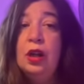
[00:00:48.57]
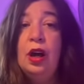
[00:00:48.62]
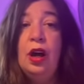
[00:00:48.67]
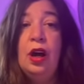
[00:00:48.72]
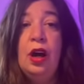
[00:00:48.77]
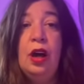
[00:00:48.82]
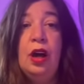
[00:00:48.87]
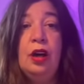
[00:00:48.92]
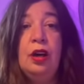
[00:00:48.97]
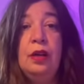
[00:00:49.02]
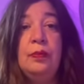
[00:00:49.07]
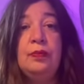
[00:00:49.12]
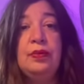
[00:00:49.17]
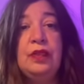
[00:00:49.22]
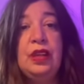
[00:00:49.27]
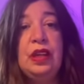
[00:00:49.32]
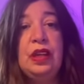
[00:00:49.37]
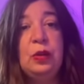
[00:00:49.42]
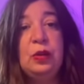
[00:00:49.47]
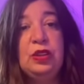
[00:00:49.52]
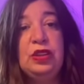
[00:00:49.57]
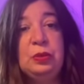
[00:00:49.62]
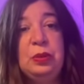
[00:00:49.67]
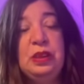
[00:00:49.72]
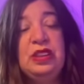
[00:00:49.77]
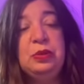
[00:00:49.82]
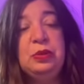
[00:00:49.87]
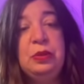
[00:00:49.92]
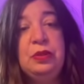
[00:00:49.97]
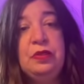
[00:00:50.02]
Uh, it was,
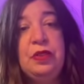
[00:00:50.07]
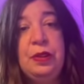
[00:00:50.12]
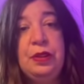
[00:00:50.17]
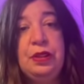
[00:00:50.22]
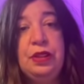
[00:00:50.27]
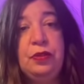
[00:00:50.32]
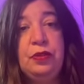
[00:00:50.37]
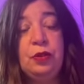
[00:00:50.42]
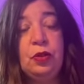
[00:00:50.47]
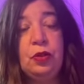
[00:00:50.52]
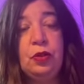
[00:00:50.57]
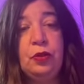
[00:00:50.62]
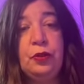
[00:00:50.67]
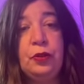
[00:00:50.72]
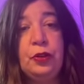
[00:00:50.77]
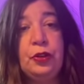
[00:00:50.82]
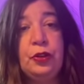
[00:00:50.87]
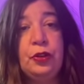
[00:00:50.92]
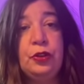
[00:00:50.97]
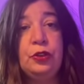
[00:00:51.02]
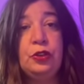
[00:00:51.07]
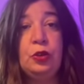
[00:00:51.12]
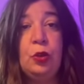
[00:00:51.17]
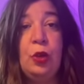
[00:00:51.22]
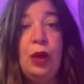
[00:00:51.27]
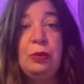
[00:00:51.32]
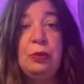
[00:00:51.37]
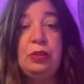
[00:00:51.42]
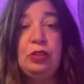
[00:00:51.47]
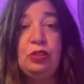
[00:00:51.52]
it's been very difficult for her.
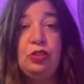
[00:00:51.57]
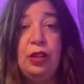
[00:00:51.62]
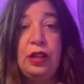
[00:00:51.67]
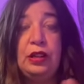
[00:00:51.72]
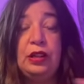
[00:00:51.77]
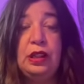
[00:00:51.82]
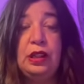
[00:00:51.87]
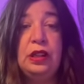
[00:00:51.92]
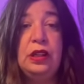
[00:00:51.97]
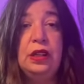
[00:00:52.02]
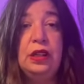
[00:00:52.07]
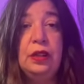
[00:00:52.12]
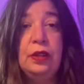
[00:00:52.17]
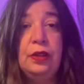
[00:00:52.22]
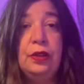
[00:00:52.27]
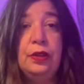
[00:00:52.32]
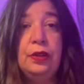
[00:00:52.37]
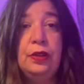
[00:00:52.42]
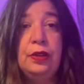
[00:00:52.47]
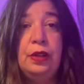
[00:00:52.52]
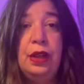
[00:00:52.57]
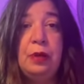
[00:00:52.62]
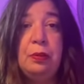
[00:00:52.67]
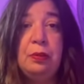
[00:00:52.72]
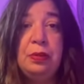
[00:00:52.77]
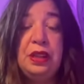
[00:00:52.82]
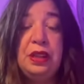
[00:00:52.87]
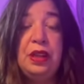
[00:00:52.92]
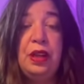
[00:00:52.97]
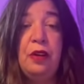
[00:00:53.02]
So I've been trying to heal her and
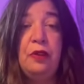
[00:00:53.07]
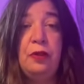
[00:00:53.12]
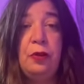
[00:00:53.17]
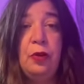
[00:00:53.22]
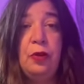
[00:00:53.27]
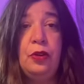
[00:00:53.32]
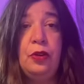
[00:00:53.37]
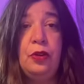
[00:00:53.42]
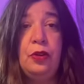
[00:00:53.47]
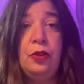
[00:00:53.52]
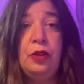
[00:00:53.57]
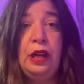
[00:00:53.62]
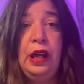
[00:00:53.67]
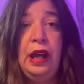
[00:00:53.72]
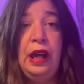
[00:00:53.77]
be there for her.